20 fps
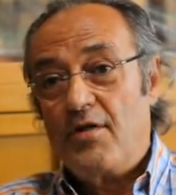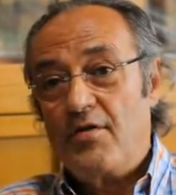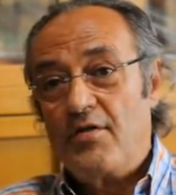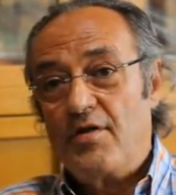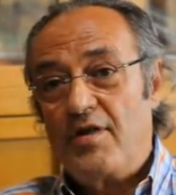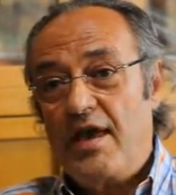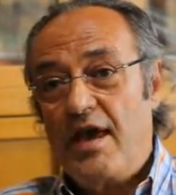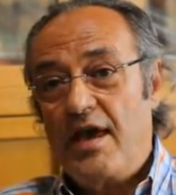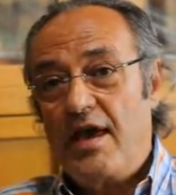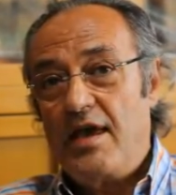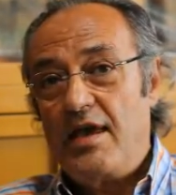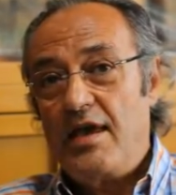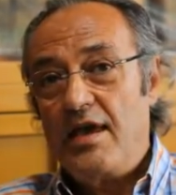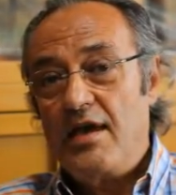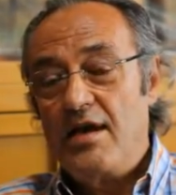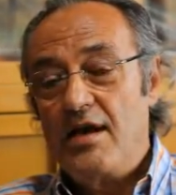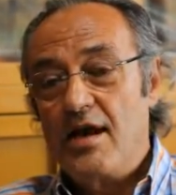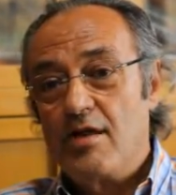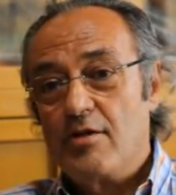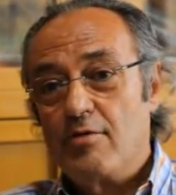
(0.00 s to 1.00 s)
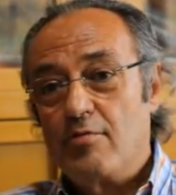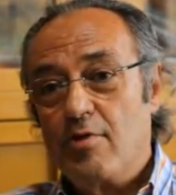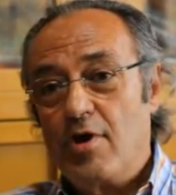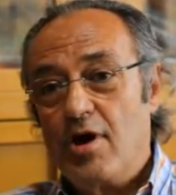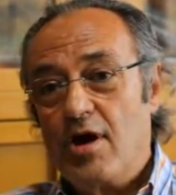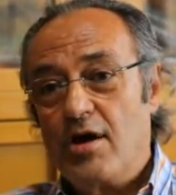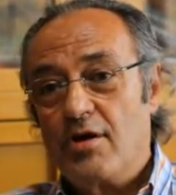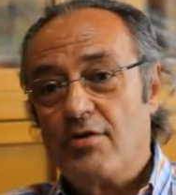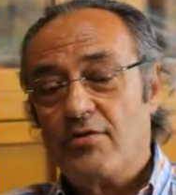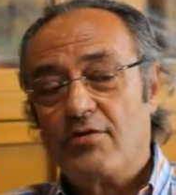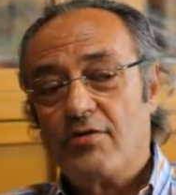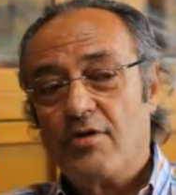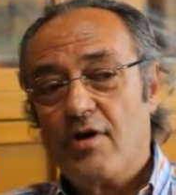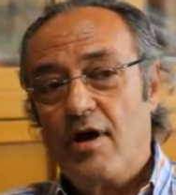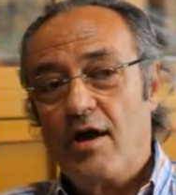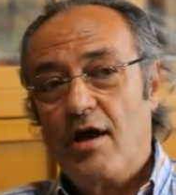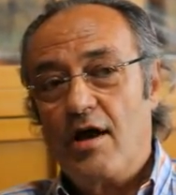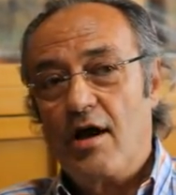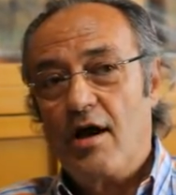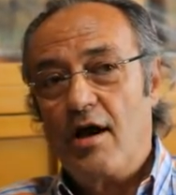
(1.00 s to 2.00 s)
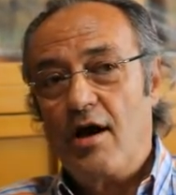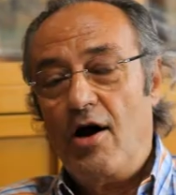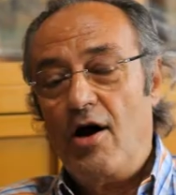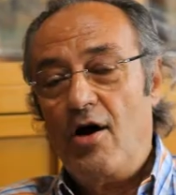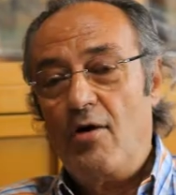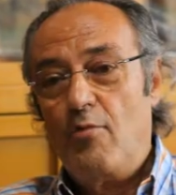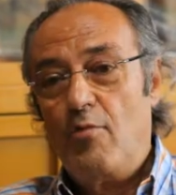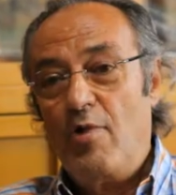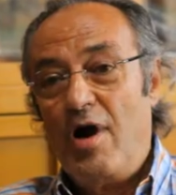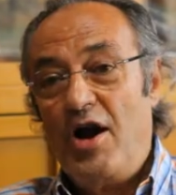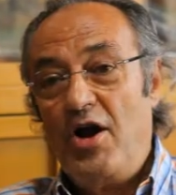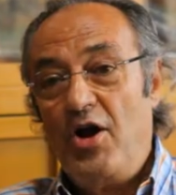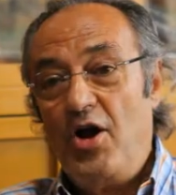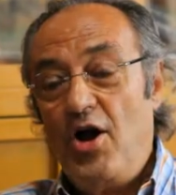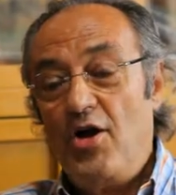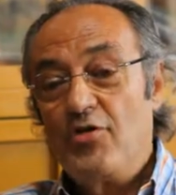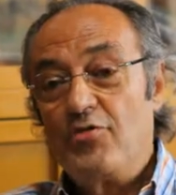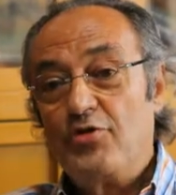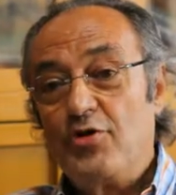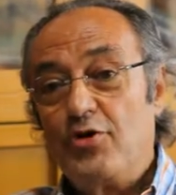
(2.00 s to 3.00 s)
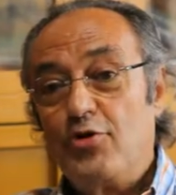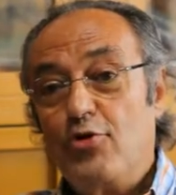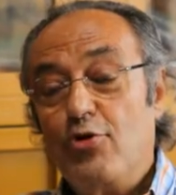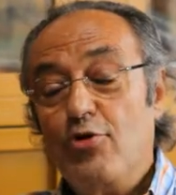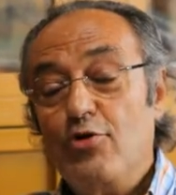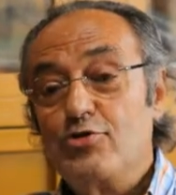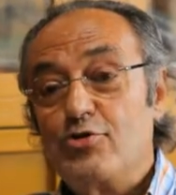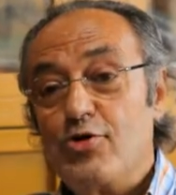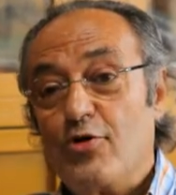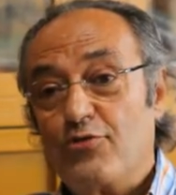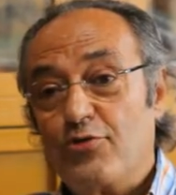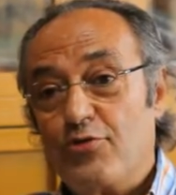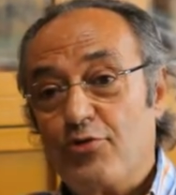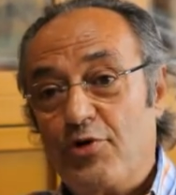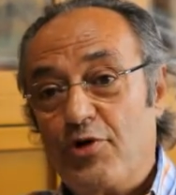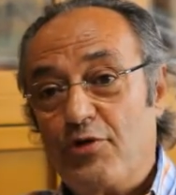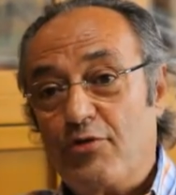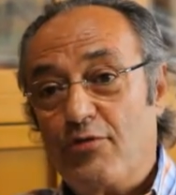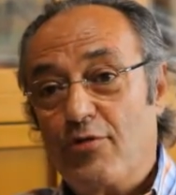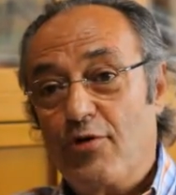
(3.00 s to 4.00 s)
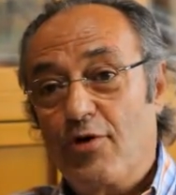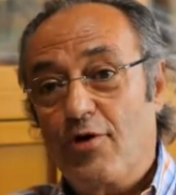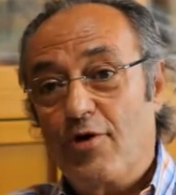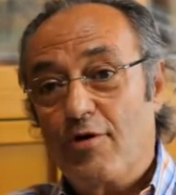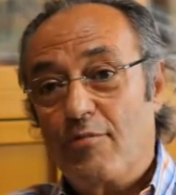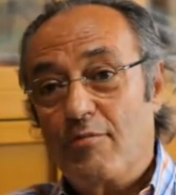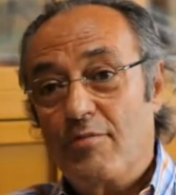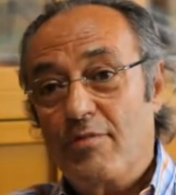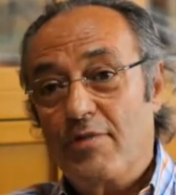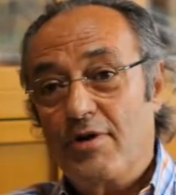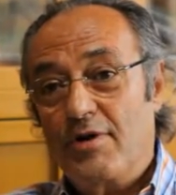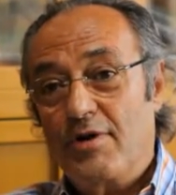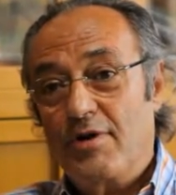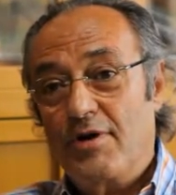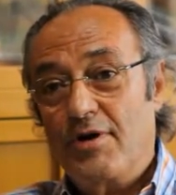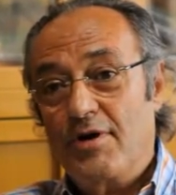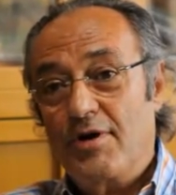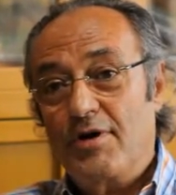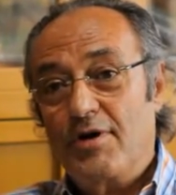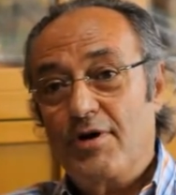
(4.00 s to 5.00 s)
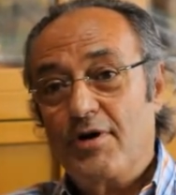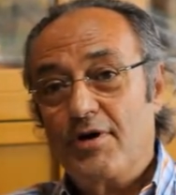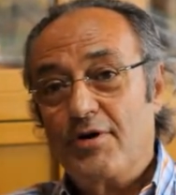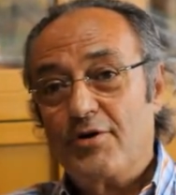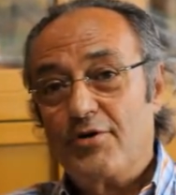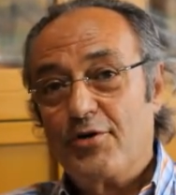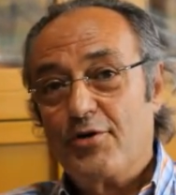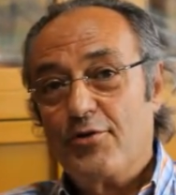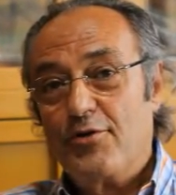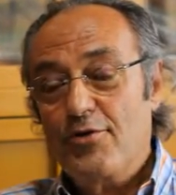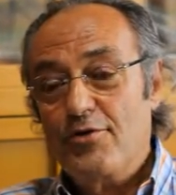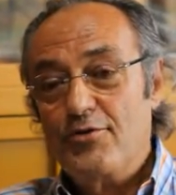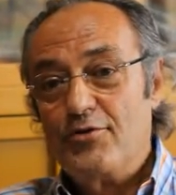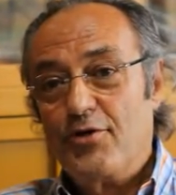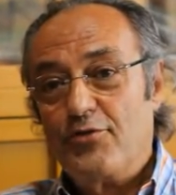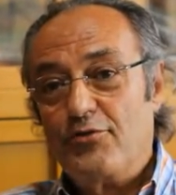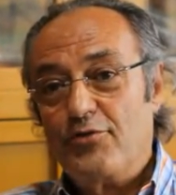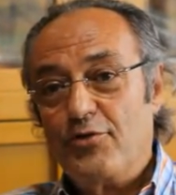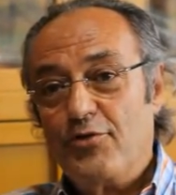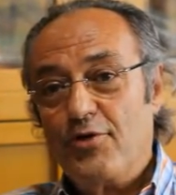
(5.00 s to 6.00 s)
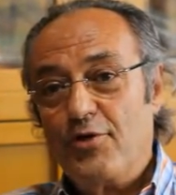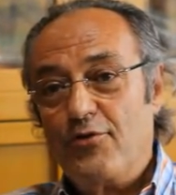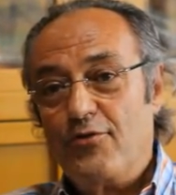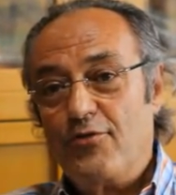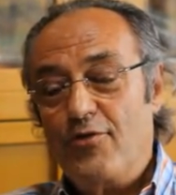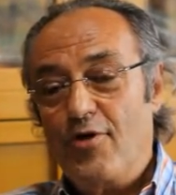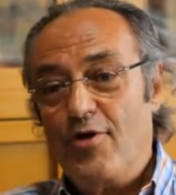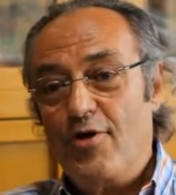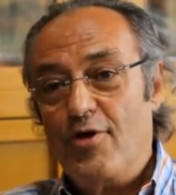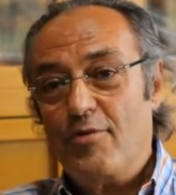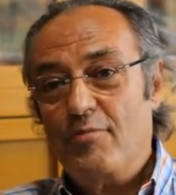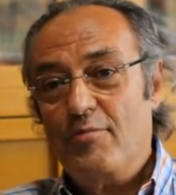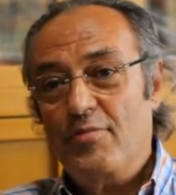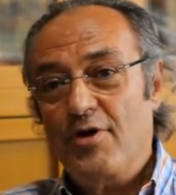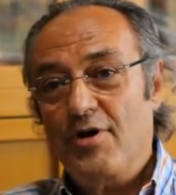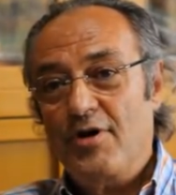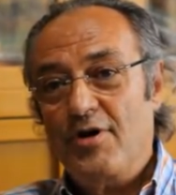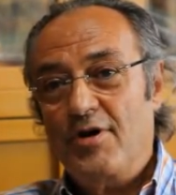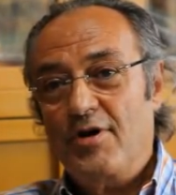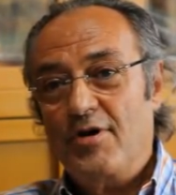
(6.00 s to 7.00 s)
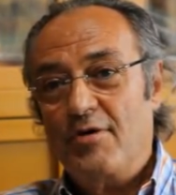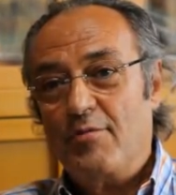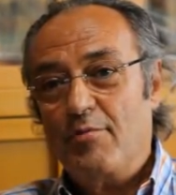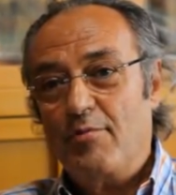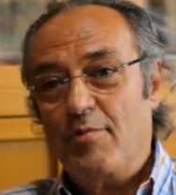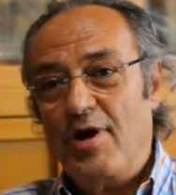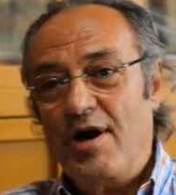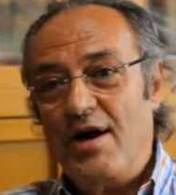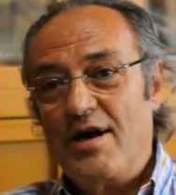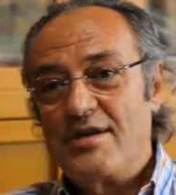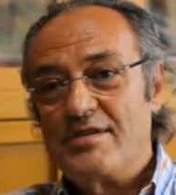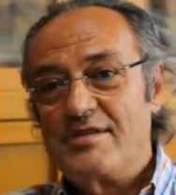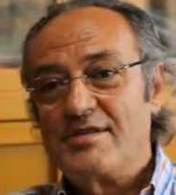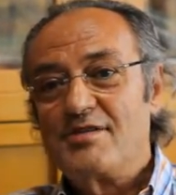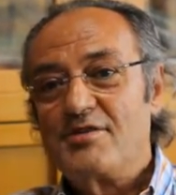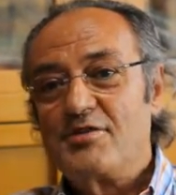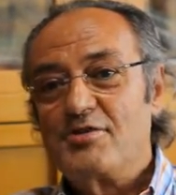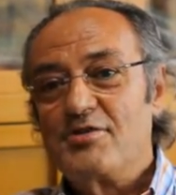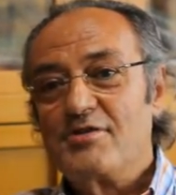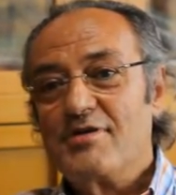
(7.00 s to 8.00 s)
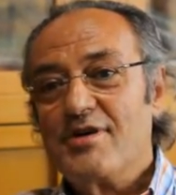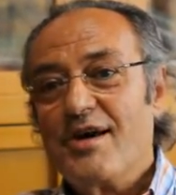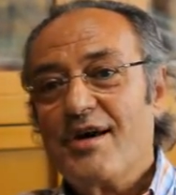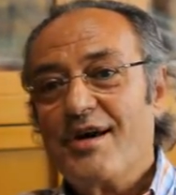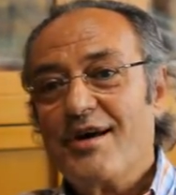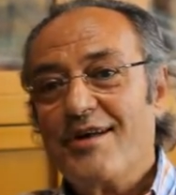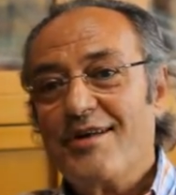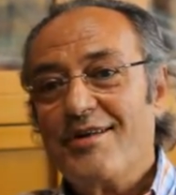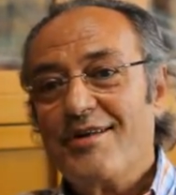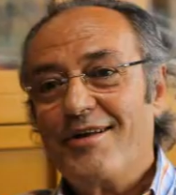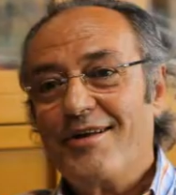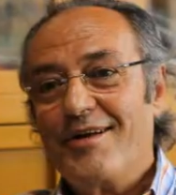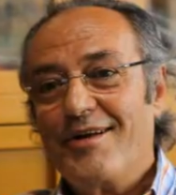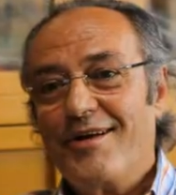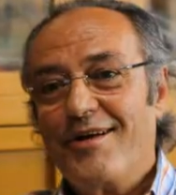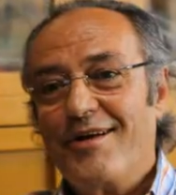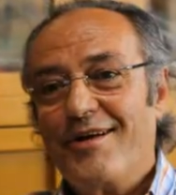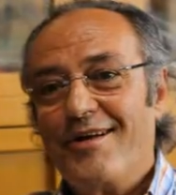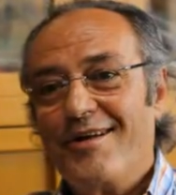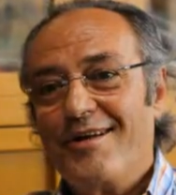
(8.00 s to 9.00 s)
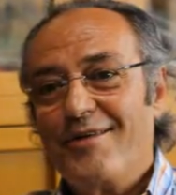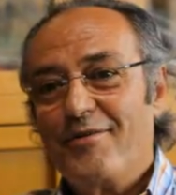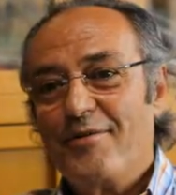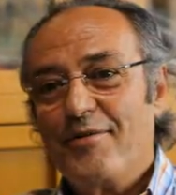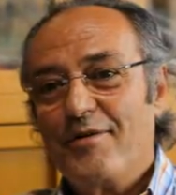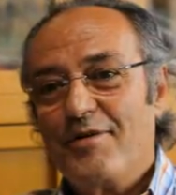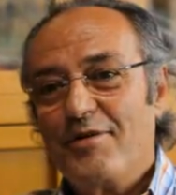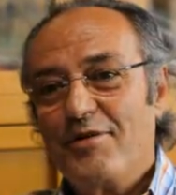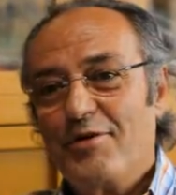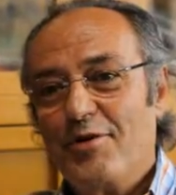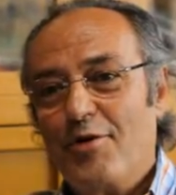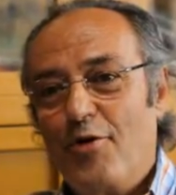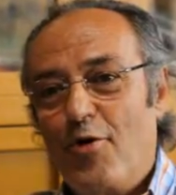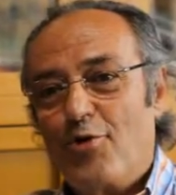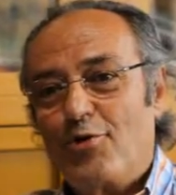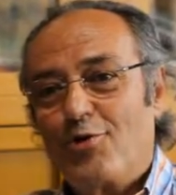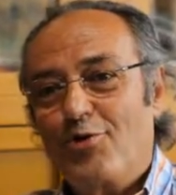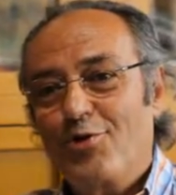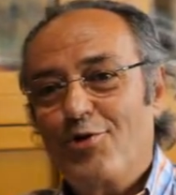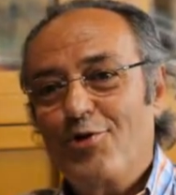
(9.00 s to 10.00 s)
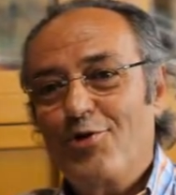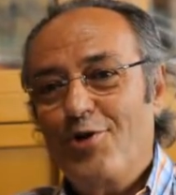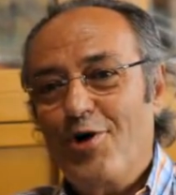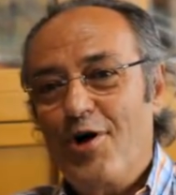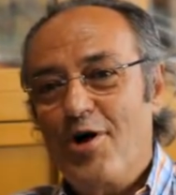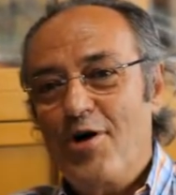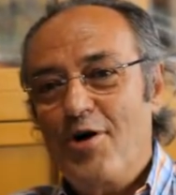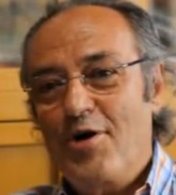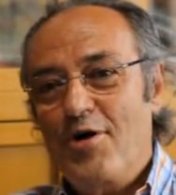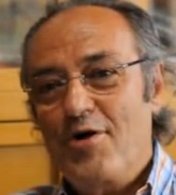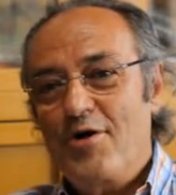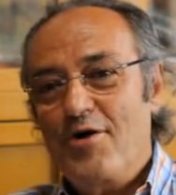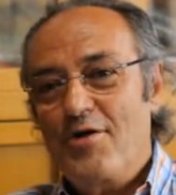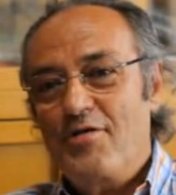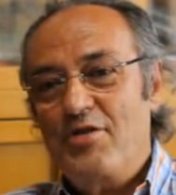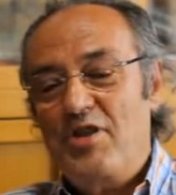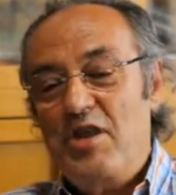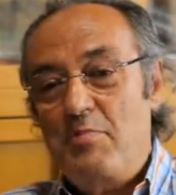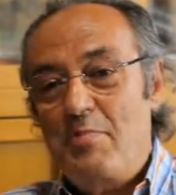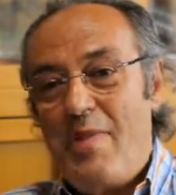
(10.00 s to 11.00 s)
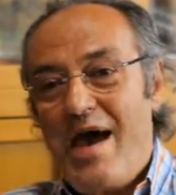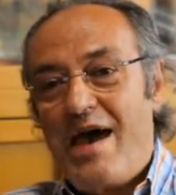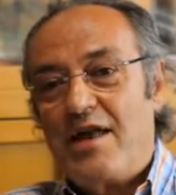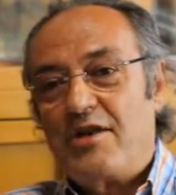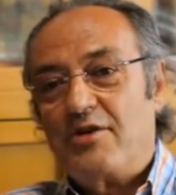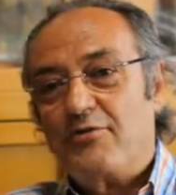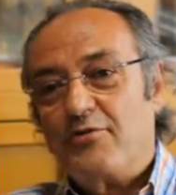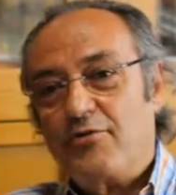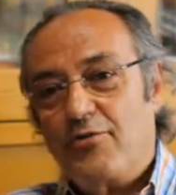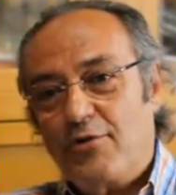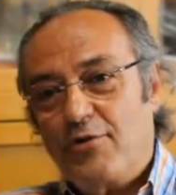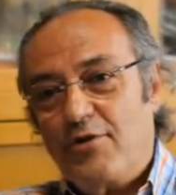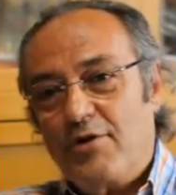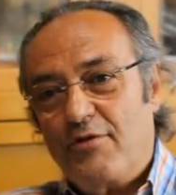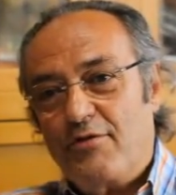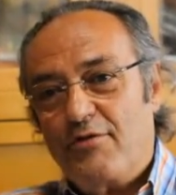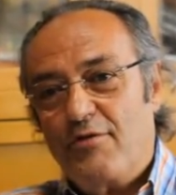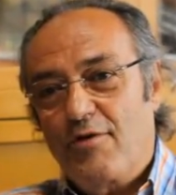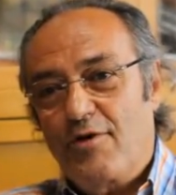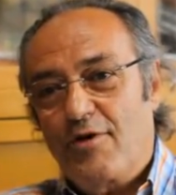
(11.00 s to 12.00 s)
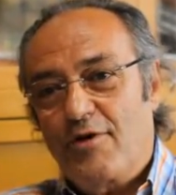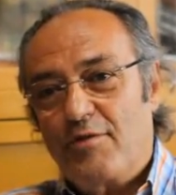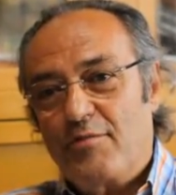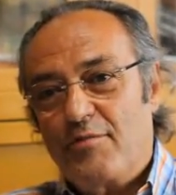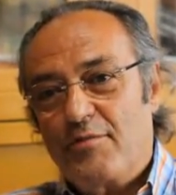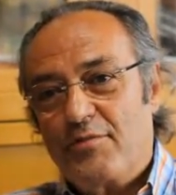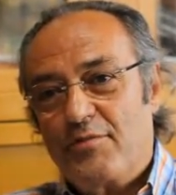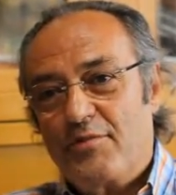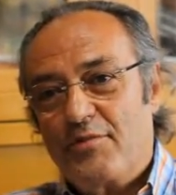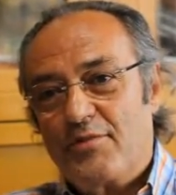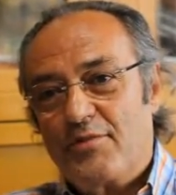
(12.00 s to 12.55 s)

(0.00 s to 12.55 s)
They, in other words, were not the cause of the reform. The cause of the reform was the local demand for reforms.